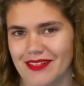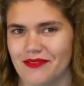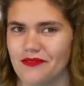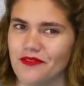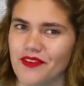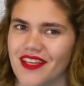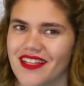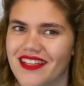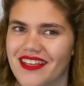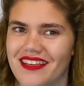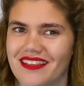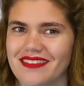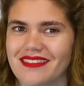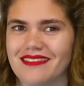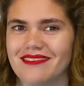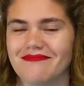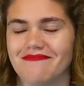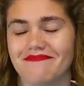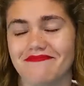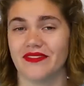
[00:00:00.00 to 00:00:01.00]
own
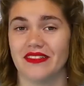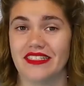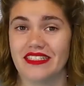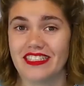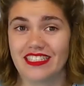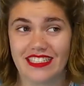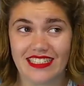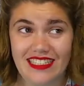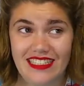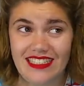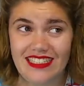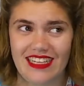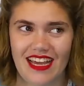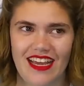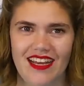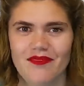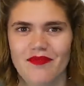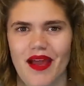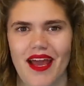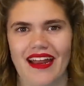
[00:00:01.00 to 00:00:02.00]
feelings, which it's
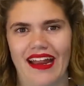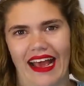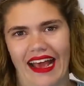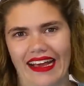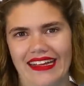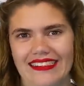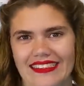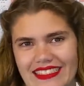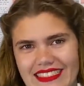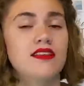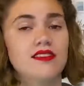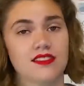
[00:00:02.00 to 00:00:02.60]
kind of bad at.